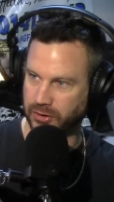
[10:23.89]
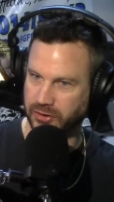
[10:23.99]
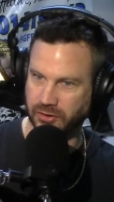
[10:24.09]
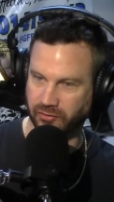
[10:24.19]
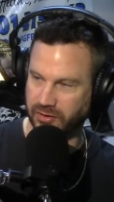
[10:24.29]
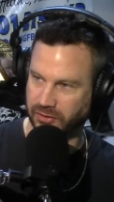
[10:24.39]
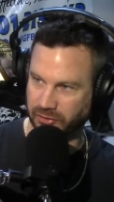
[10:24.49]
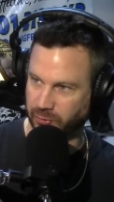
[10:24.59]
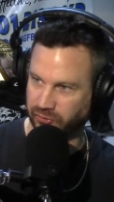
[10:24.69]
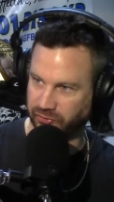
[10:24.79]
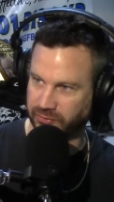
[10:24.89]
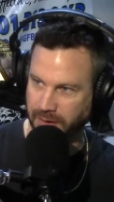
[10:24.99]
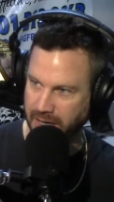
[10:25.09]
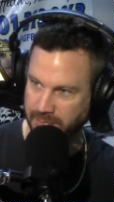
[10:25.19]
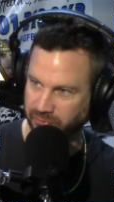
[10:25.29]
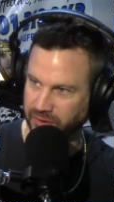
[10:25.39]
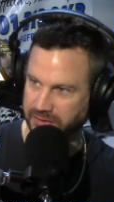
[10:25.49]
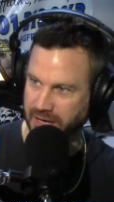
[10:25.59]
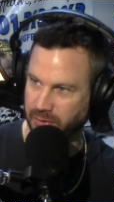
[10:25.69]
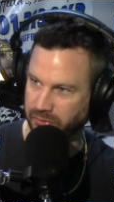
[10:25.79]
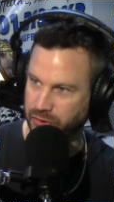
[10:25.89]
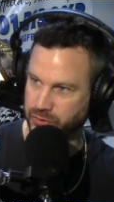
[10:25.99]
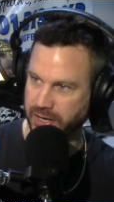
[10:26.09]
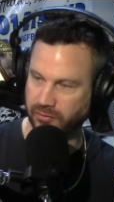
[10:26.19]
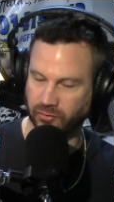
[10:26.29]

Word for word: you could see that there was just a pipe stuck down in the drain.